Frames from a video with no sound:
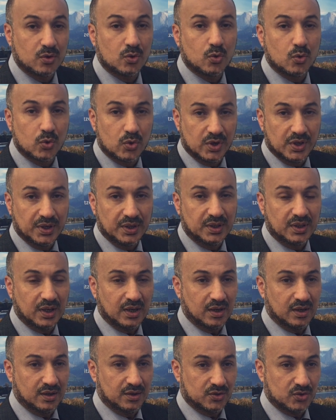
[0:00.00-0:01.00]
cooling
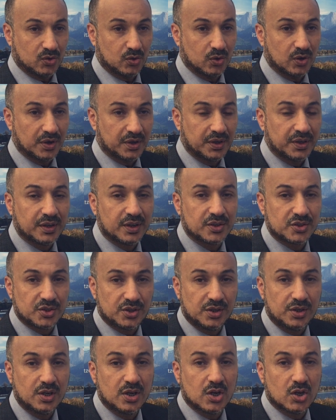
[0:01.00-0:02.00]
and solar
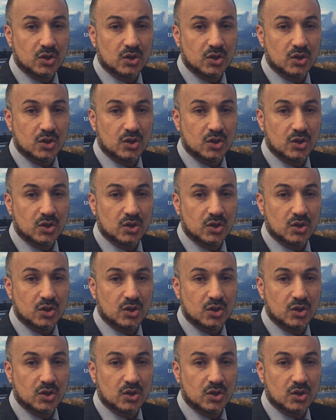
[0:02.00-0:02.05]
energy